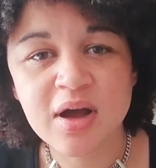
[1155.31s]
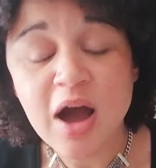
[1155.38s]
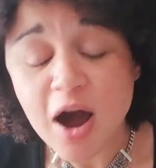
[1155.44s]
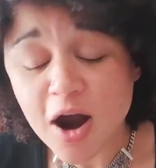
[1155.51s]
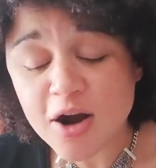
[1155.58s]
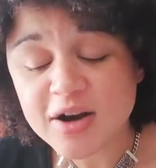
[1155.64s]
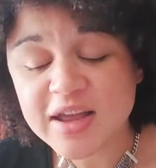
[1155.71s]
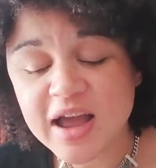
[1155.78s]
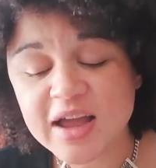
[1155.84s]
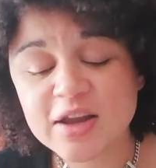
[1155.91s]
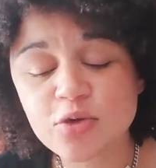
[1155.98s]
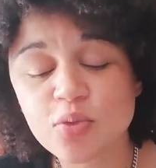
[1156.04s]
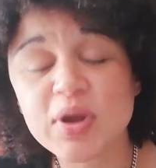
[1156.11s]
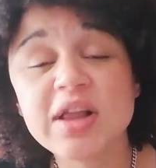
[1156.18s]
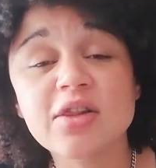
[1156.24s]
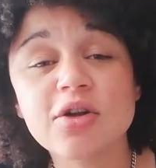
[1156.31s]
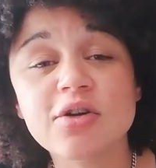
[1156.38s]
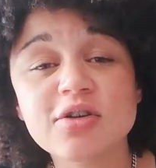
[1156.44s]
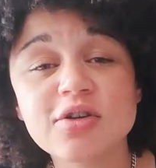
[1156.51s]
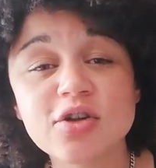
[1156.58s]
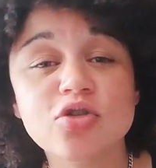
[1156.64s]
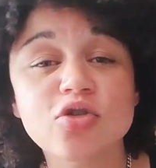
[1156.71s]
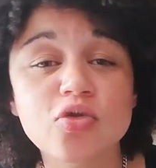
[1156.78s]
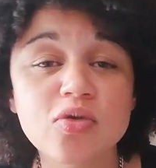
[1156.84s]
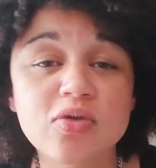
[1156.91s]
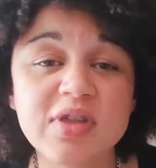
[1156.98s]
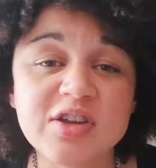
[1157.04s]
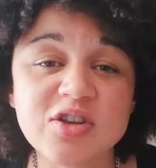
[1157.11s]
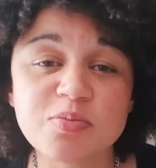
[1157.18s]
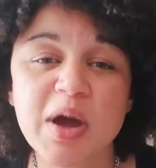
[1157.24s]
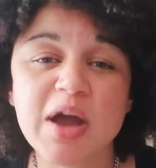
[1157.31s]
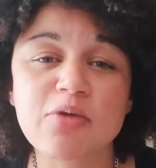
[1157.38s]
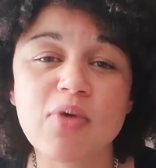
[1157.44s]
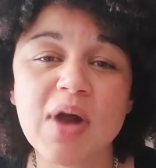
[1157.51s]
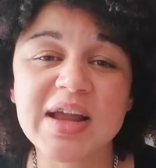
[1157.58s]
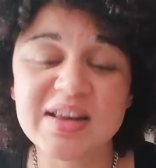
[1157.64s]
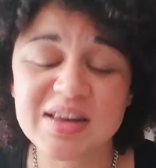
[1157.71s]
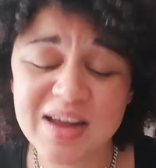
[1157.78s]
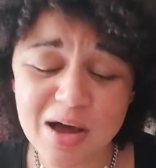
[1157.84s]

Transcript: Our kind, we learned to do this by writing